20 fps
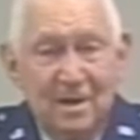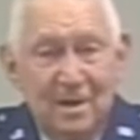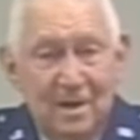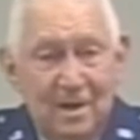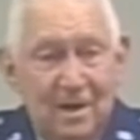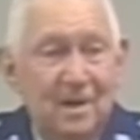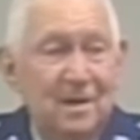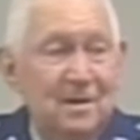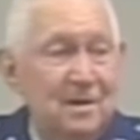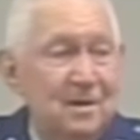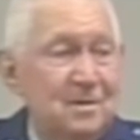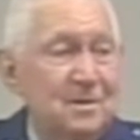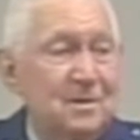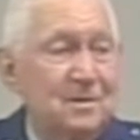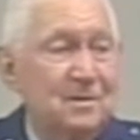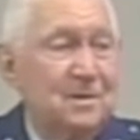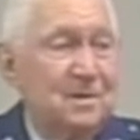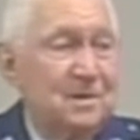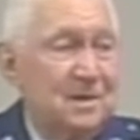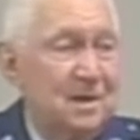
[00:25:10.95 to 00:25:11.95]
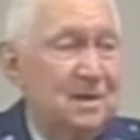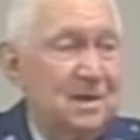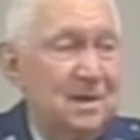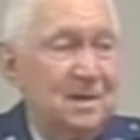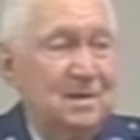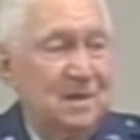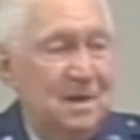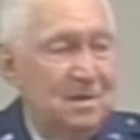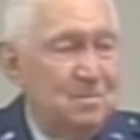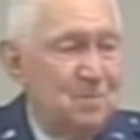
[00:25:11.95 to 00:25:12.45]
And
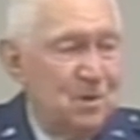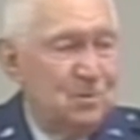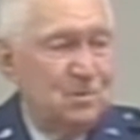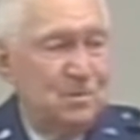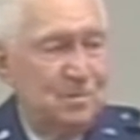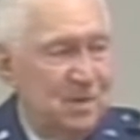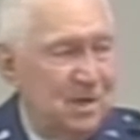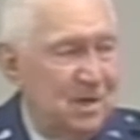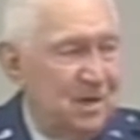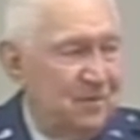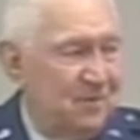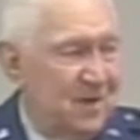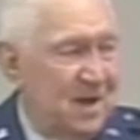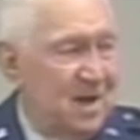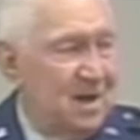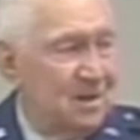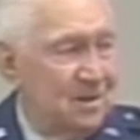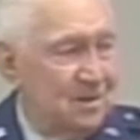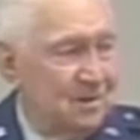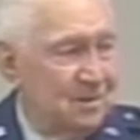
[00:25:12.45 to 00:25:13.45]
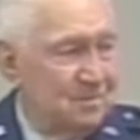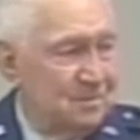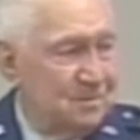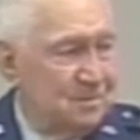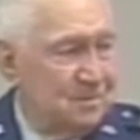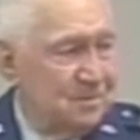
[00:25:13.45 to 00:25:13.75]
he, he, most made it follow him.